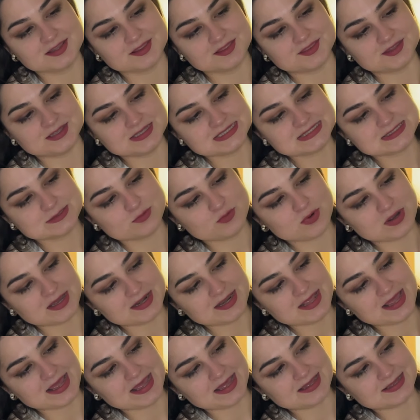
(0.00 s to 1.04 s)
this one
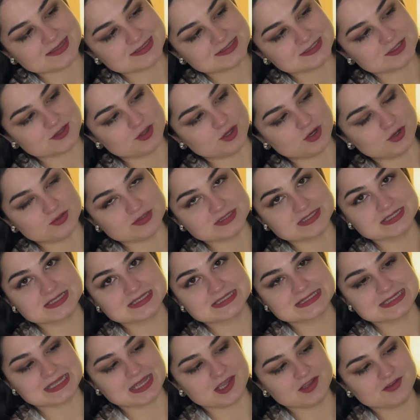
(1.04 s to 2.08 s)
has those
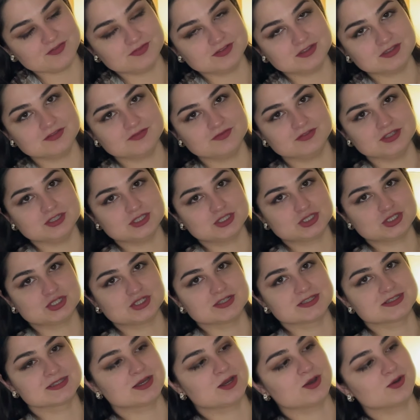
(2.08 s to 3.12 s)
safety
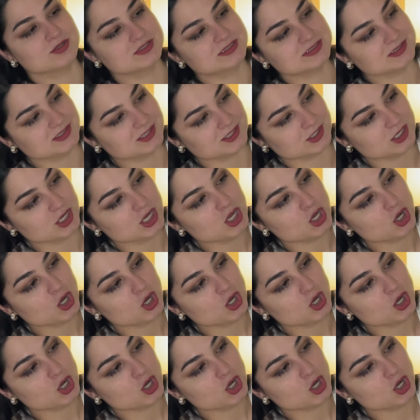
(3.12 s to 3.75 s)
features out here.